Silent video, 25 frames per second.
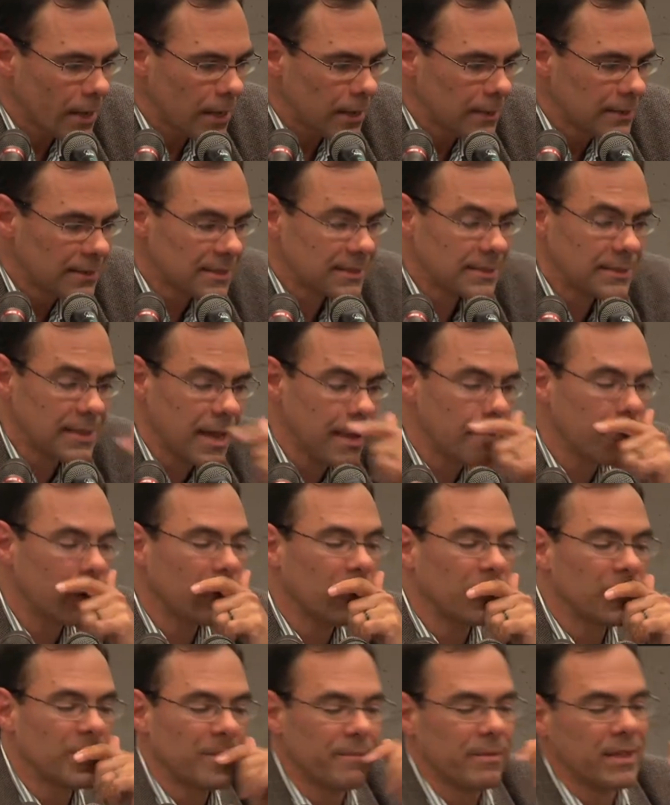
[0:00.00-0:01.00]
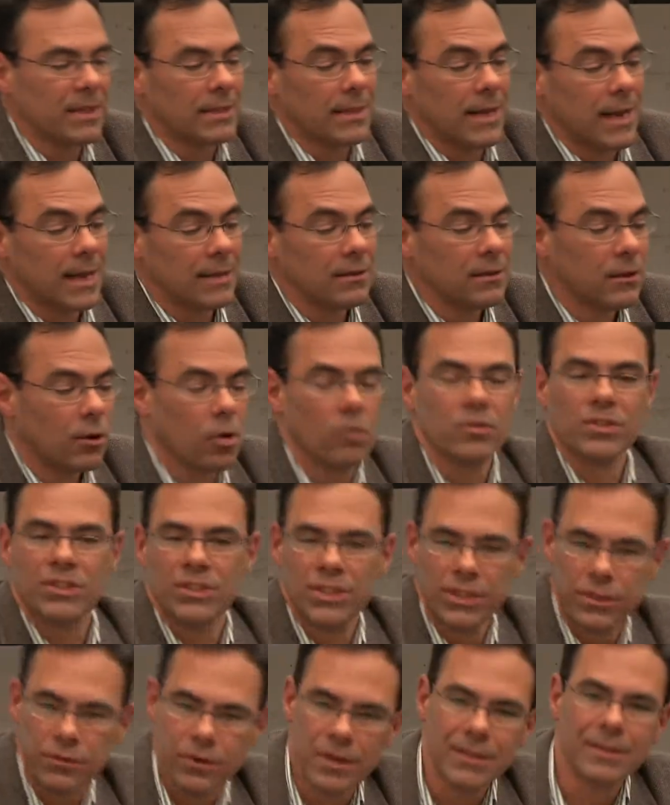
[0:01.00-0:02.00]
The same could be done
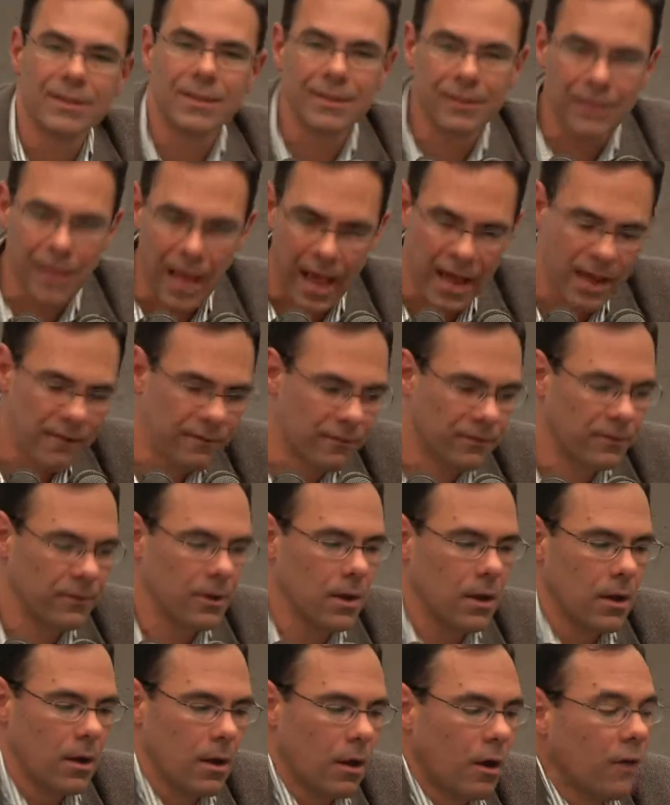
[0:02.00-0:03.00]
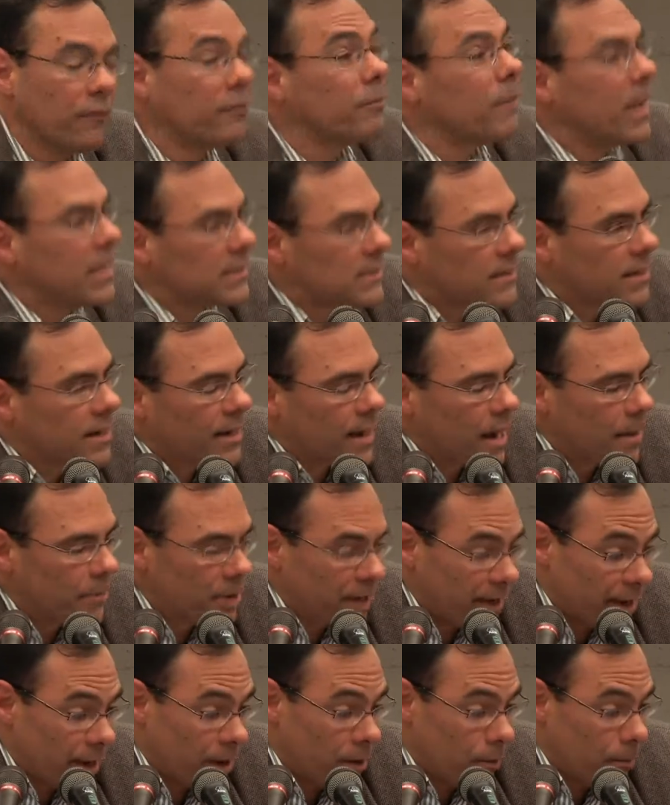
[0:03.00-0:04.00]
considering the life of Mestre
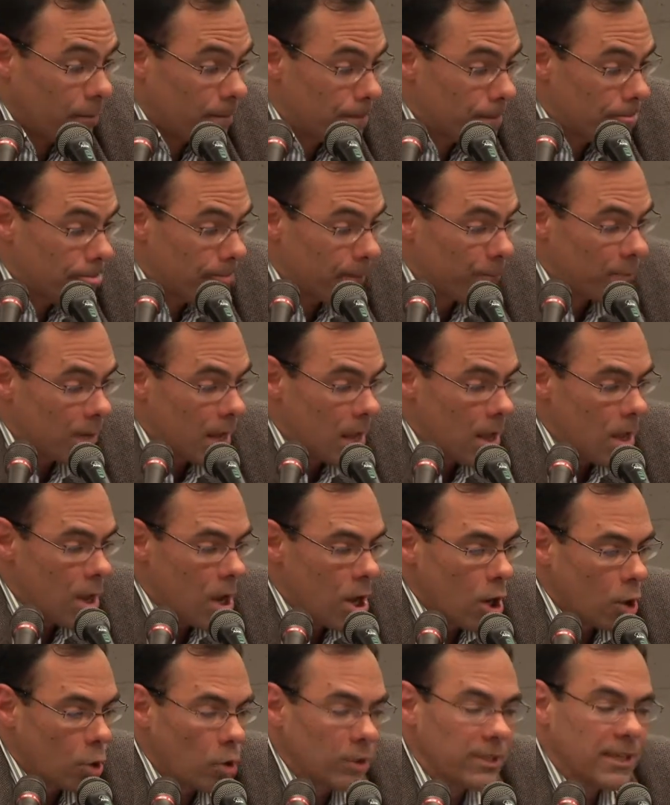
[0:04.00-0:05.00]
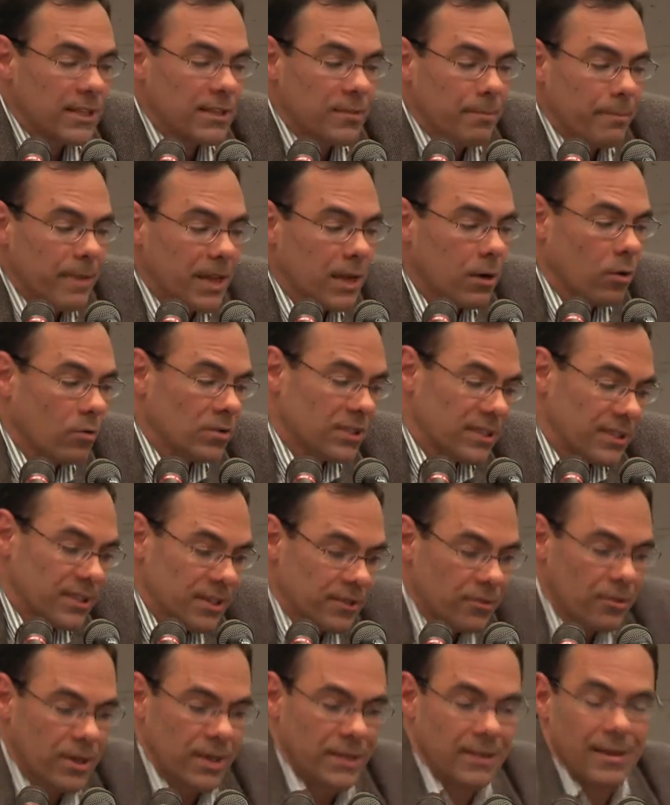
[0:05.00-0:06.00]
Gabriel. Could it be
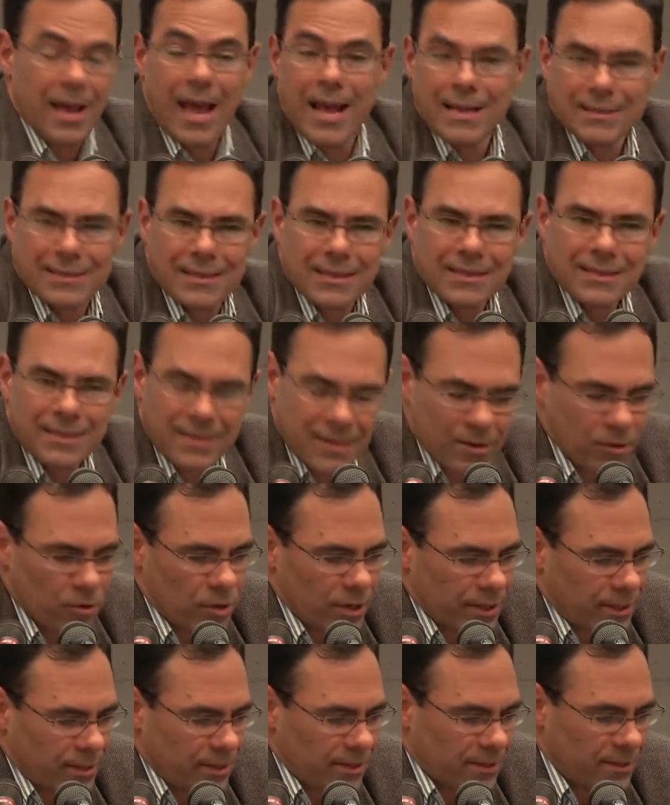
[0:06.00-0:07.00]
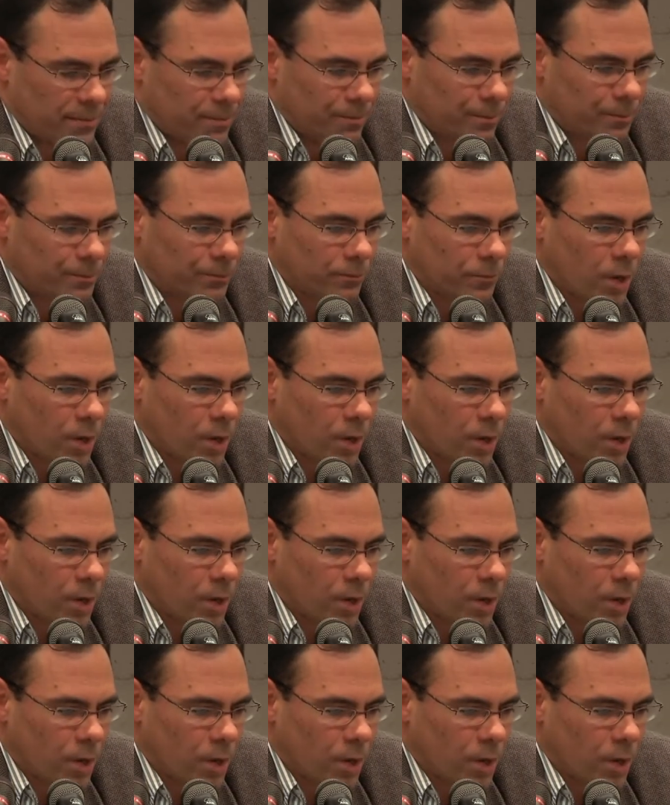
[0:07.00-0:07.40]
considered as a syncretism?